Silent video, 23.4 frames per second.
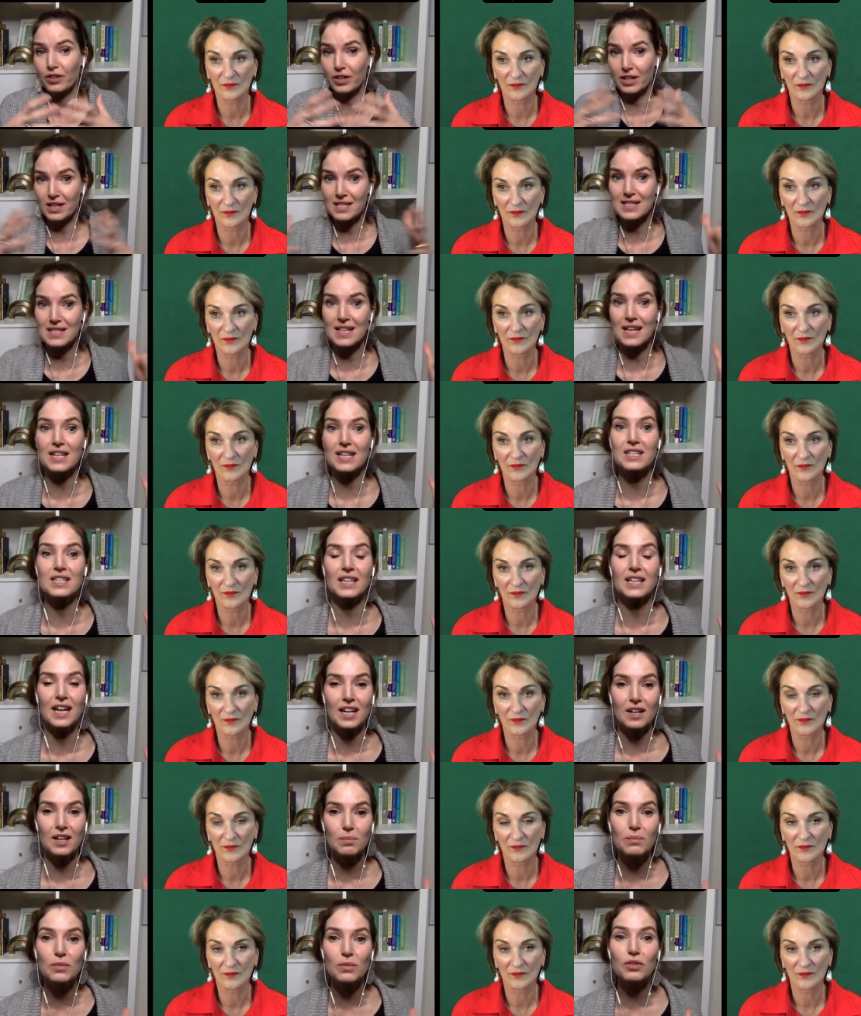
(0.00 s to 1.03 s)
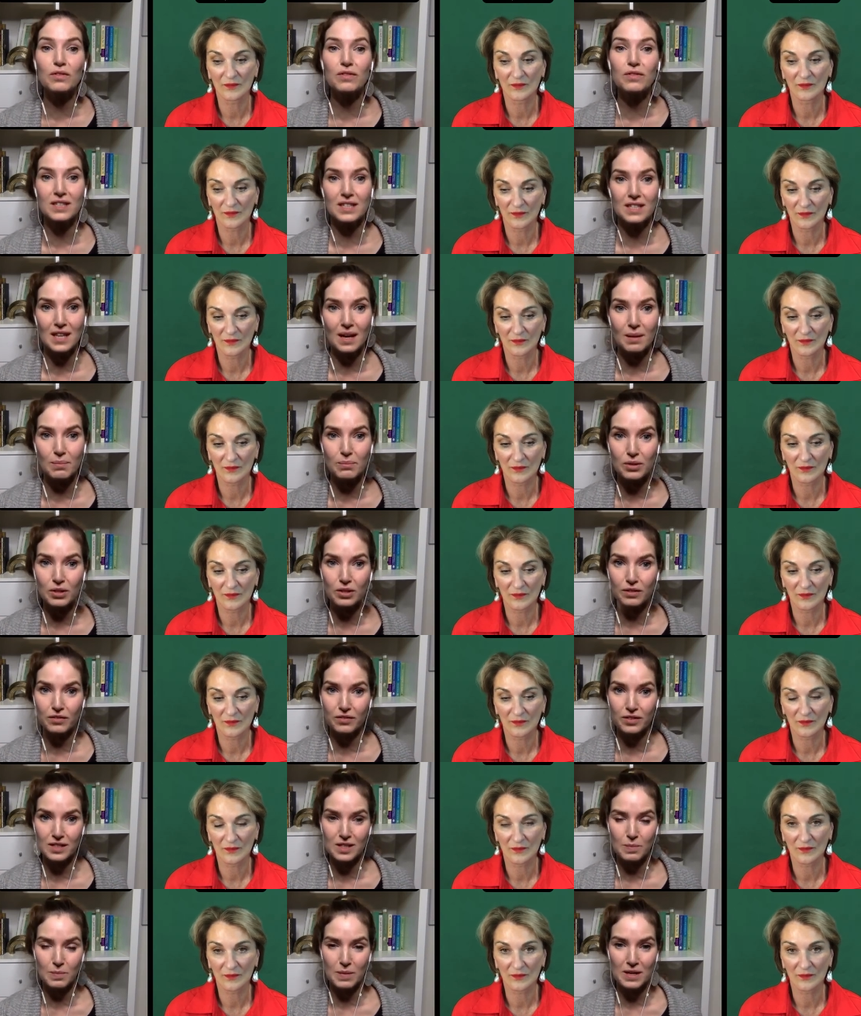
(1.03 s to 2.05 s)
Speaker 1: us then to kind of move into that
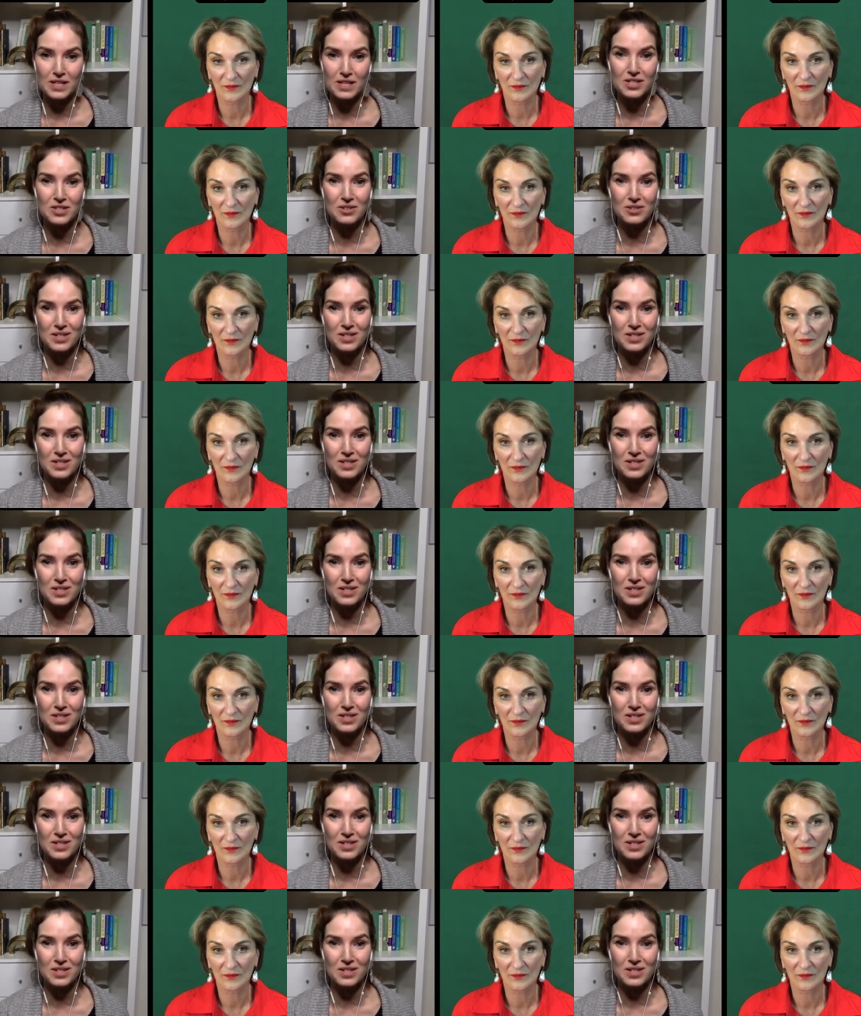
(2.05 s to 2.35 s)
beautiful space you